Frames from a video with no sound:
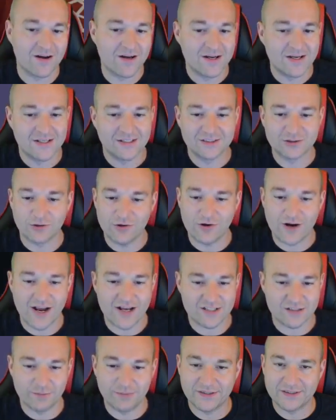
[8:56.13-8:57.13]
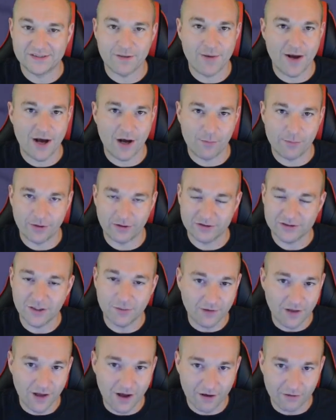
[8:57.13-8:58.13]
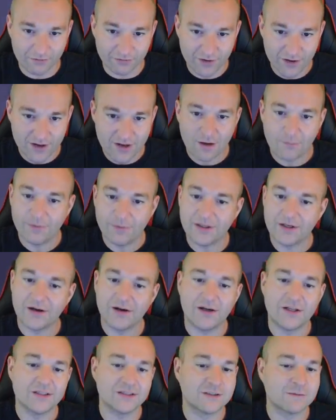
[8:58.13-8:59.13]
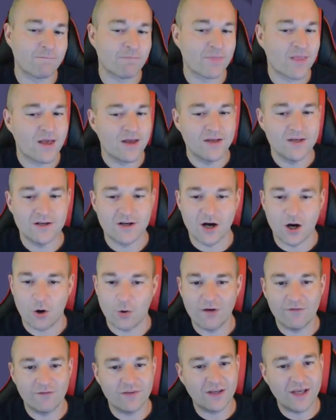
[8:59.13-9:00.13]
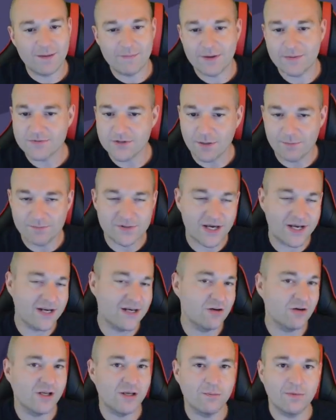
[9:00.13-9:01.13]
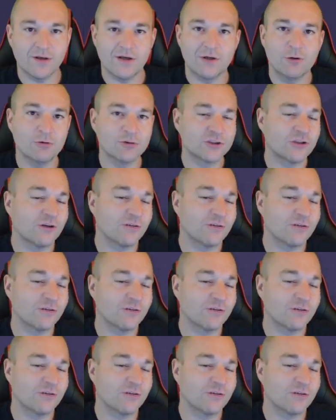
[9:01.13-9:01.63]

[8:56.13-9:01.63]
So there has to be some help here, some love, because, you know, if the game keeps updating, you keep getting new stuff